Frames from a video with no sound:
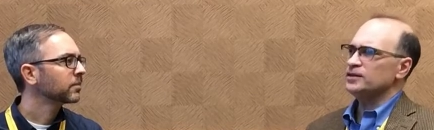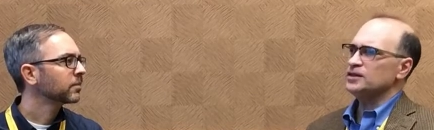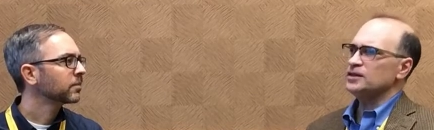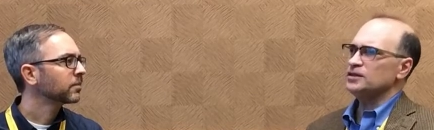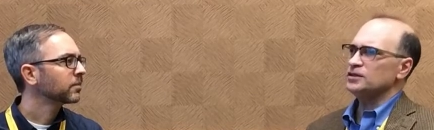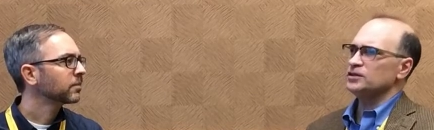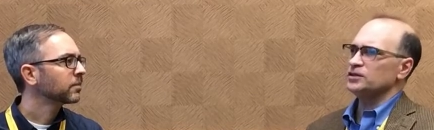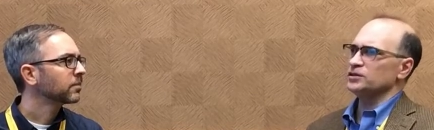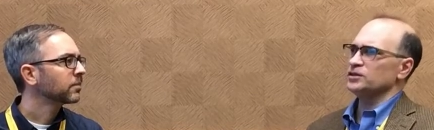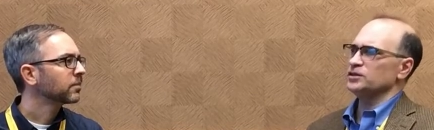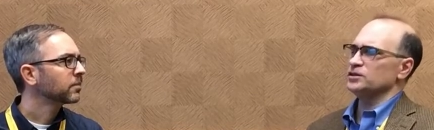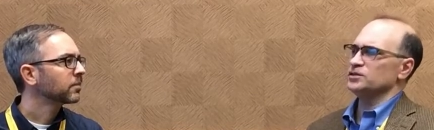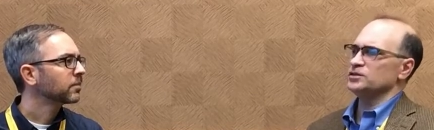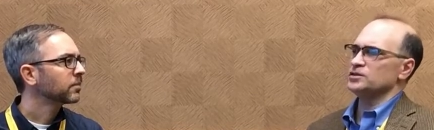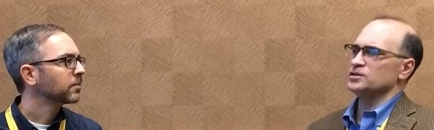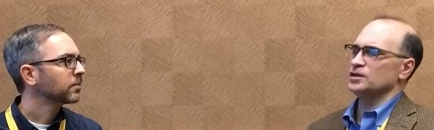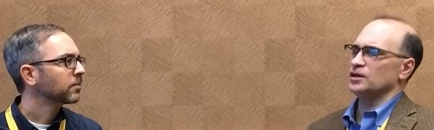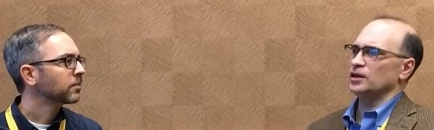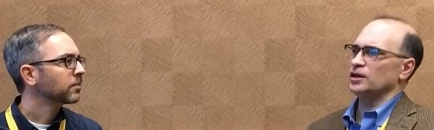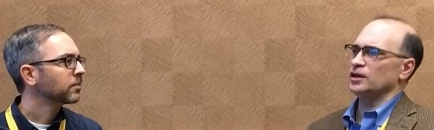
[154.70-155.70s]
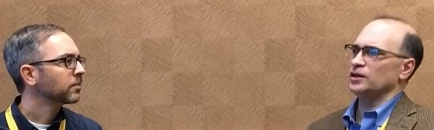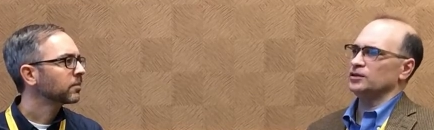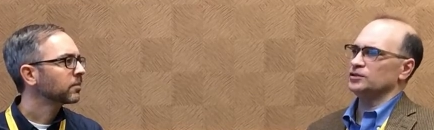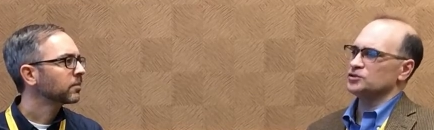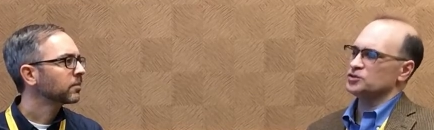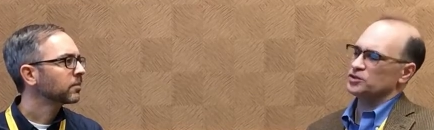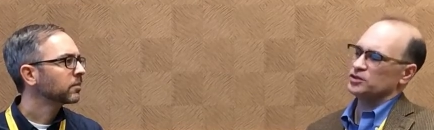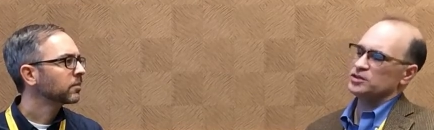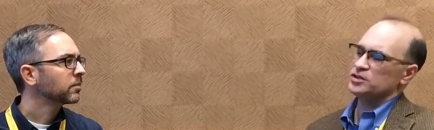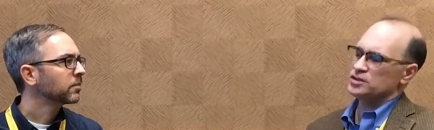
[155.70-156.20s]
Speaker 1: think there is uh,
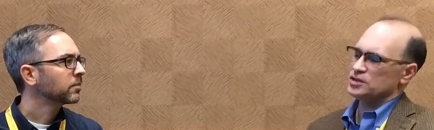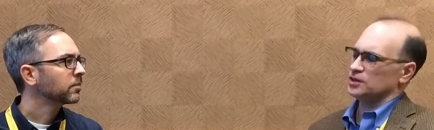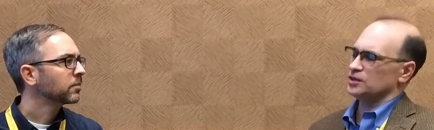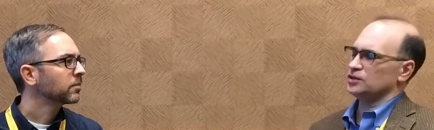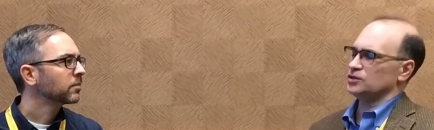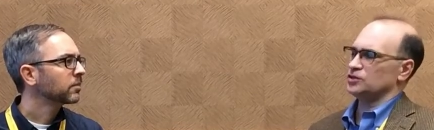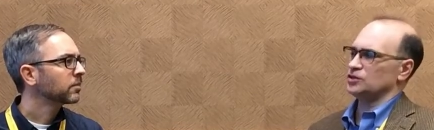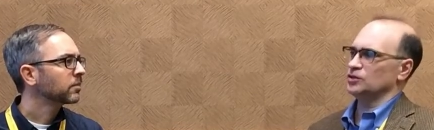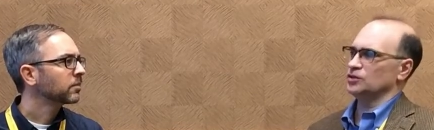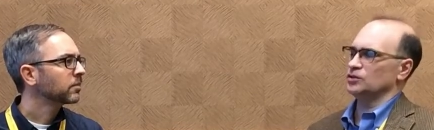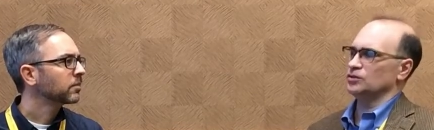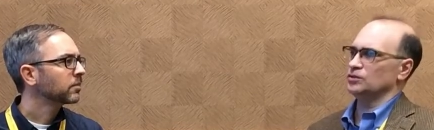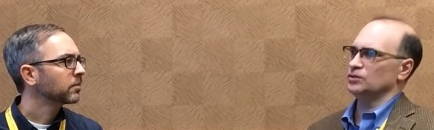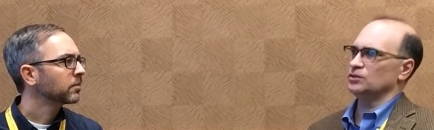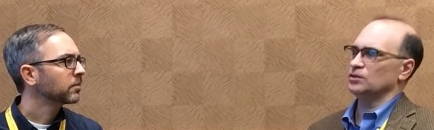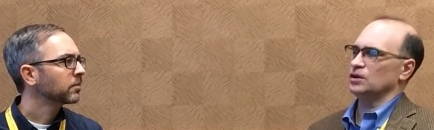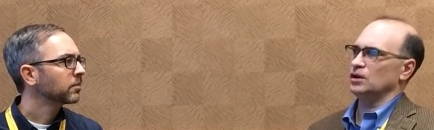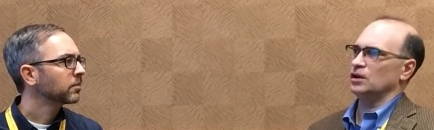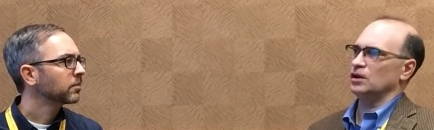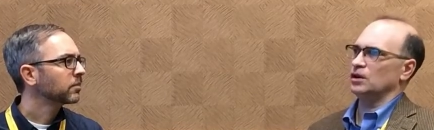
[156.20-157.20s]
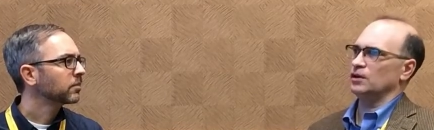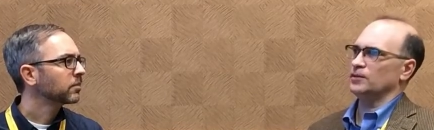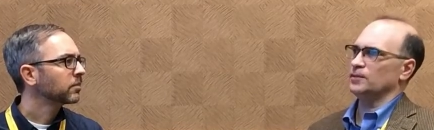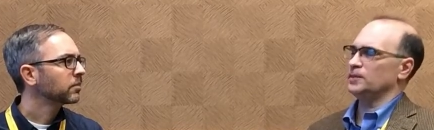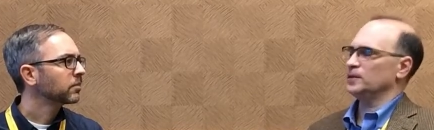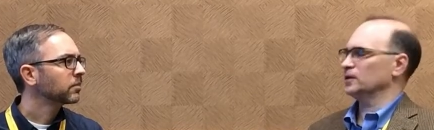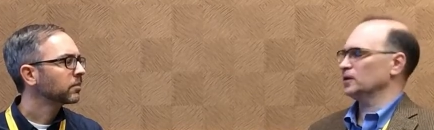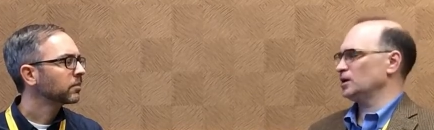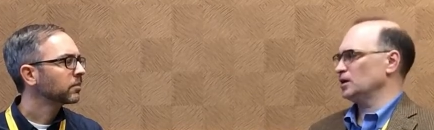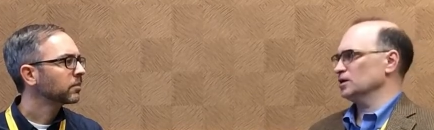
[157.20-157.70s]
intrinsic to uh, the
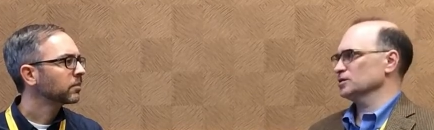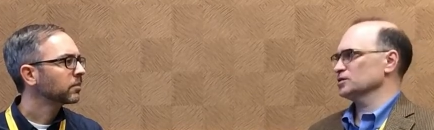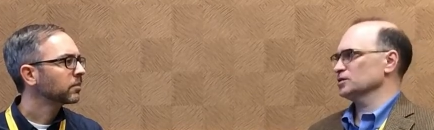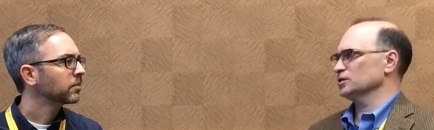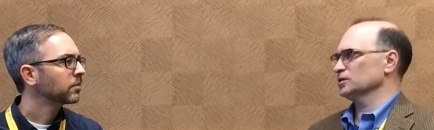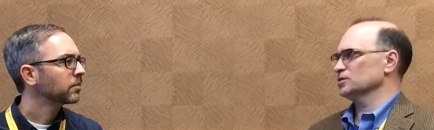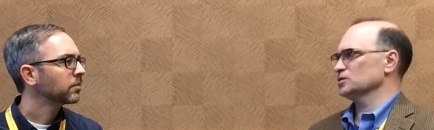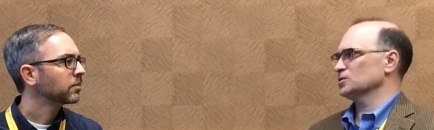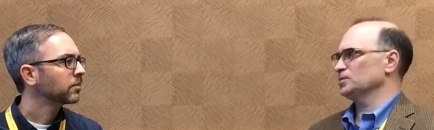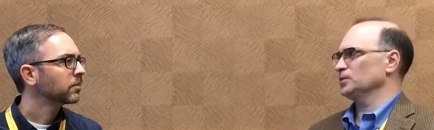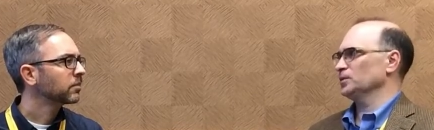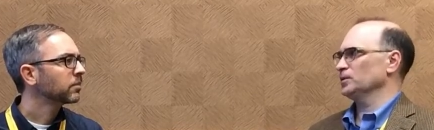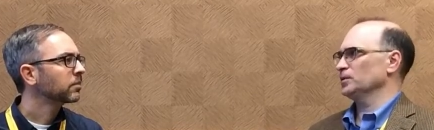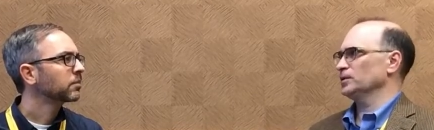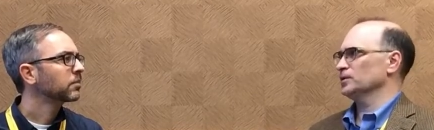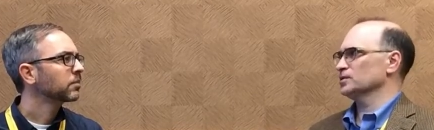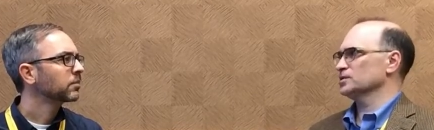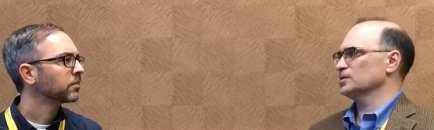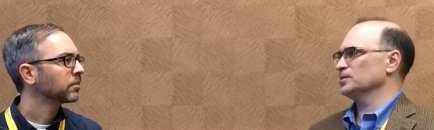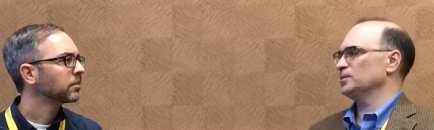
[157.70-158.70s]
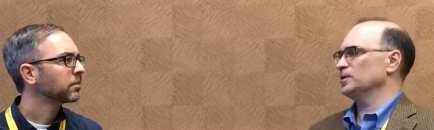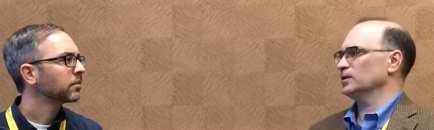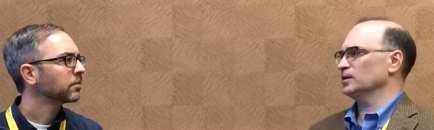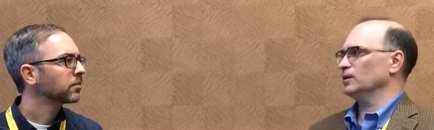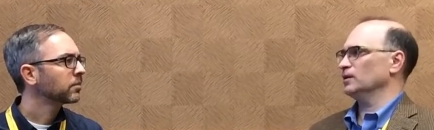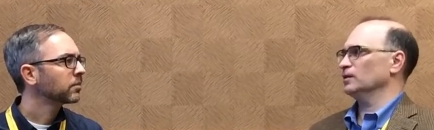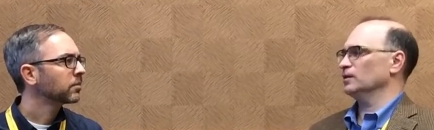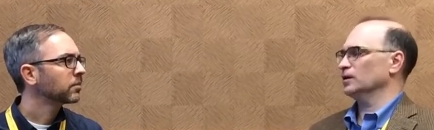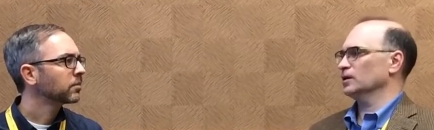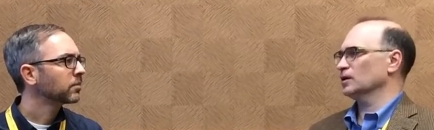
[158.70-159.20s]
Pentecostal experience a, Pente
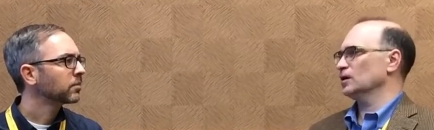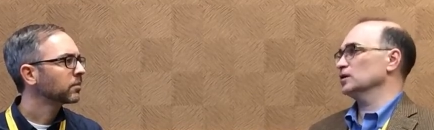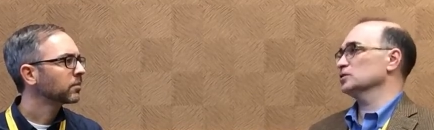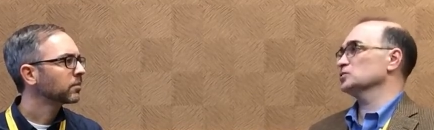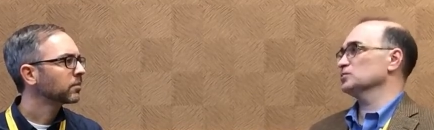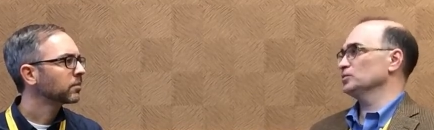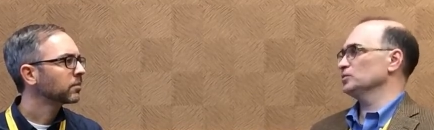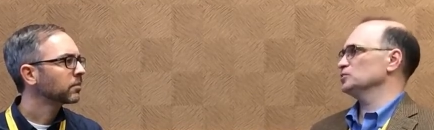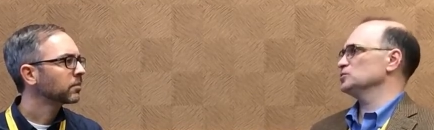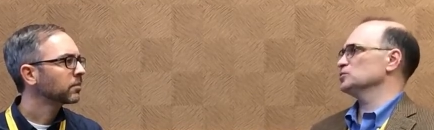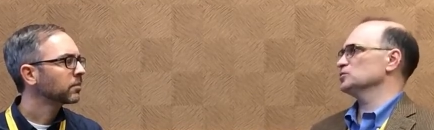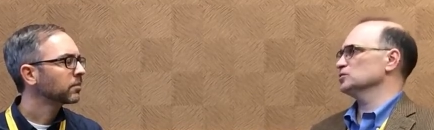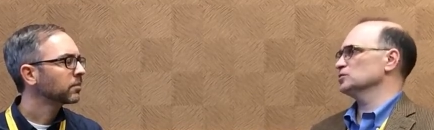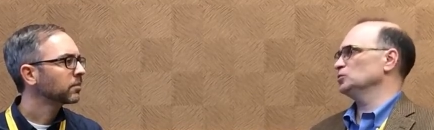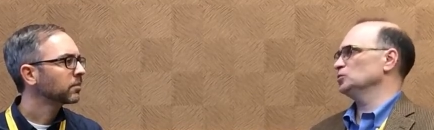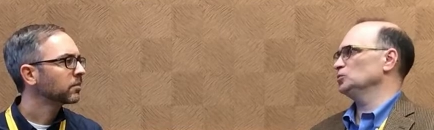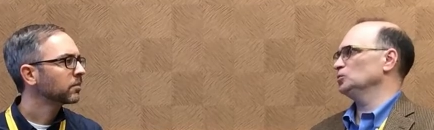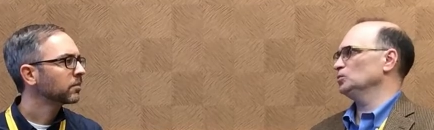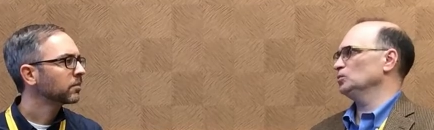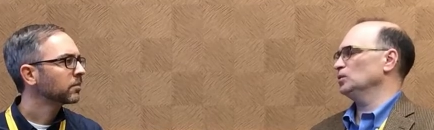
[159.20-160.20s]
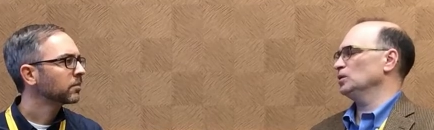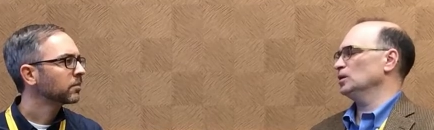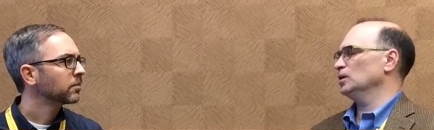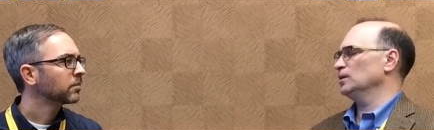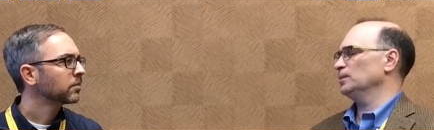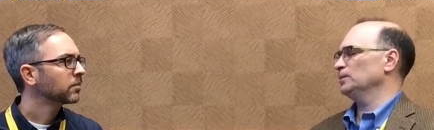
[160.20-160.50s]
uh, a contribution to uh,